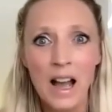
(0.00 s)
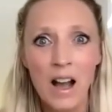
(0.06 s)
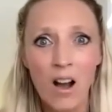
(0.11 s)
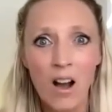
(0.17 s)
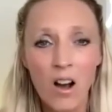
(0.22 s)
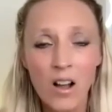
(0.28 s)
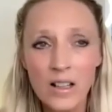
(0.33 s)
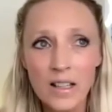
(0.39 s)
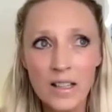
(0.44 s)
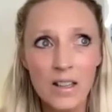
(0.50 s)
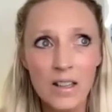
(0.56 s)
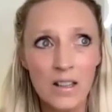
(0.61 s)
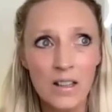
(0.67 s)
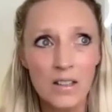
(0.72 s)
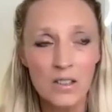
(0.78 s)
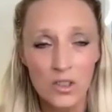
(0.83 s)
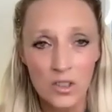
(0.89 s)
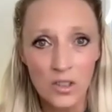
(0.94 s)
all in
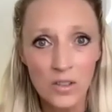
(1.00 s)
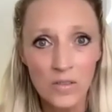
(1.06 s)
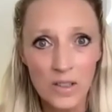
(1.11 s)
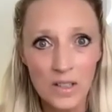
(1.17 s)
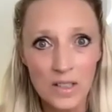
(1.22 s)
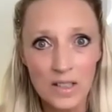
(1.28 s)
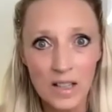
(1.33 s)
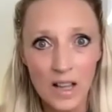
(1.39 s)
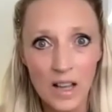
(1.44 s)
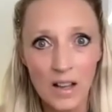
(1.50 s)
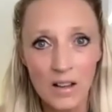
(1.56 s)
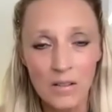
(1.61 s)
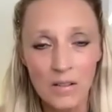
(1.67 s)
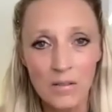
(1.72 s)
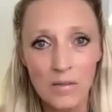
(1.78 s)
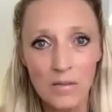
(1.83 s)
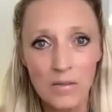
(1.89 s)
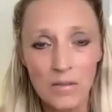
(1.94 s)
the service
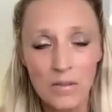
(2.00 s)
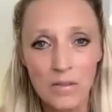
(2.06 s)
of